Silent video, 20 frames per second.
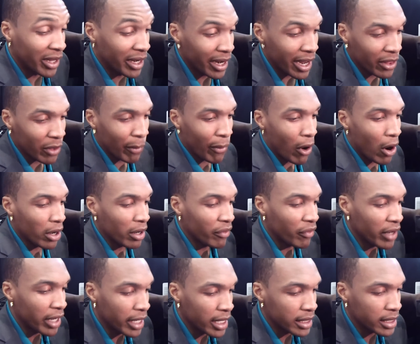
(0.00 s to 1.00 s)
Another part
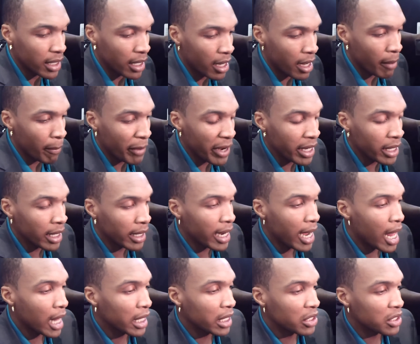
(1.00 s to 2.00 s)
of it is being in
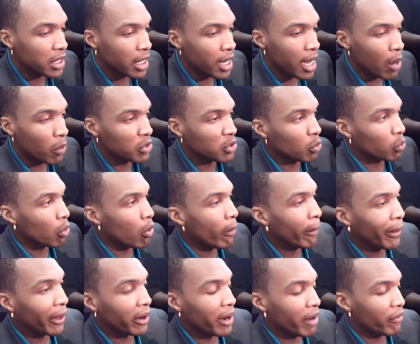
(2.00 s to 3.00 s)
college, I was a
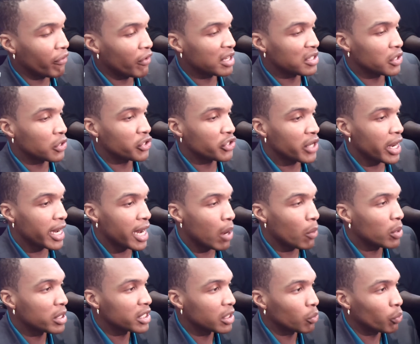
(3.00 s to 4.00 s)
role player at Fresno State.
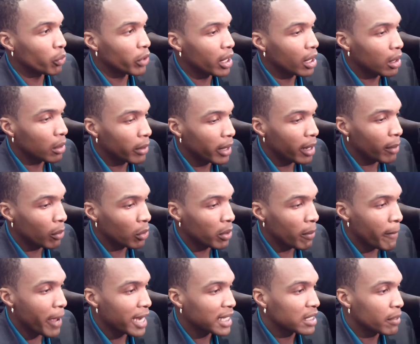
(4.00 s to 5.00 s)
I wasn't really able
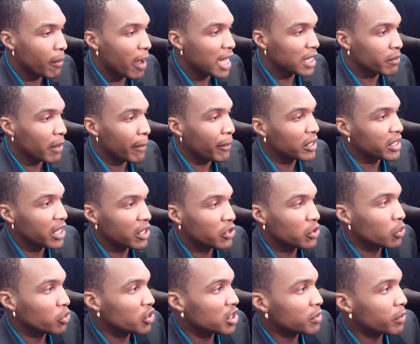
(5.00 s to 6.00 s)
to maximize my
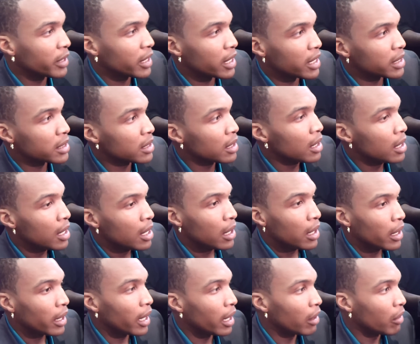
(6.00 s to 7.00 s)
potential just because
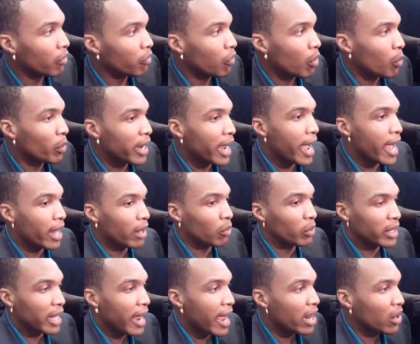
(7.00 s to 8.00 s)
of what
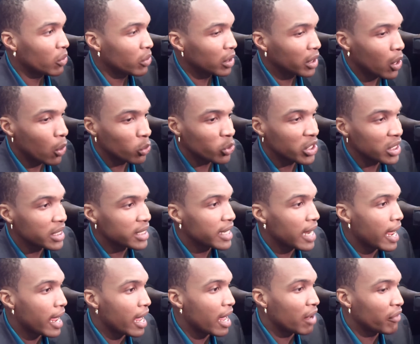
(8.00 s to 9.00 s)
they had on the coaching
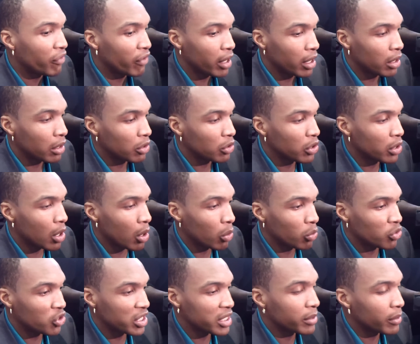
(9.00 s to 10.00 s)
staff, and, you
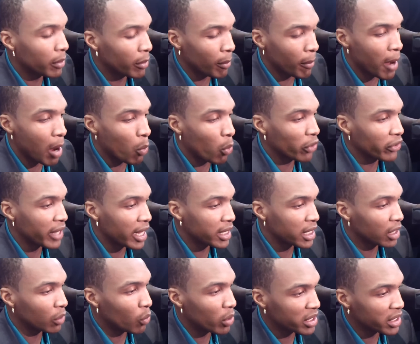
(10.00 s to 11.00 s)
know, just my work
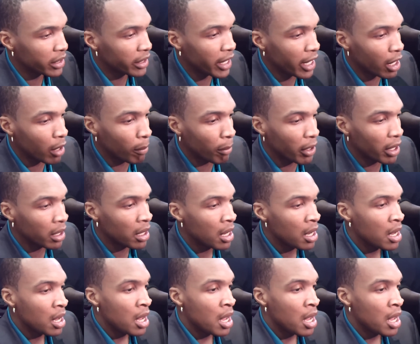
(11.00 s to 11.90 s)
ethic wasn't there. But